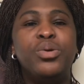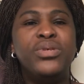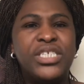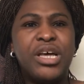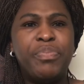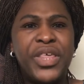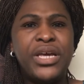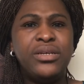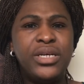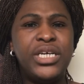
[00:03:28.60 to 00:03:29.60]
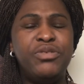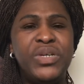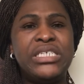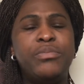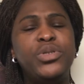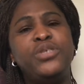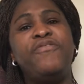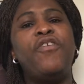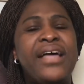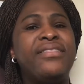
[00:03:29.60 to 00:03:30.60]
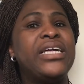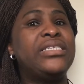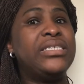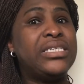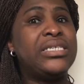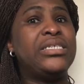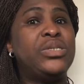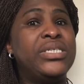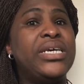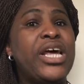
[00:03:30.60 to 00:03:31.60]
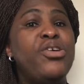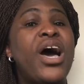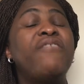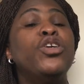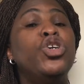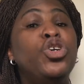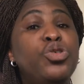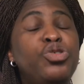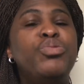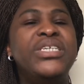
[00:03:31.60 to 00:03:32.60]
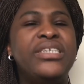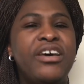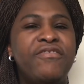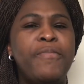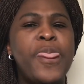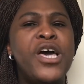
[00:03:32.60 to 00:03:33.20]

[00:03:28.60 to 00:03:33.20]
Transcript: something reasonable to fall, and that is to say that you have a good reserve.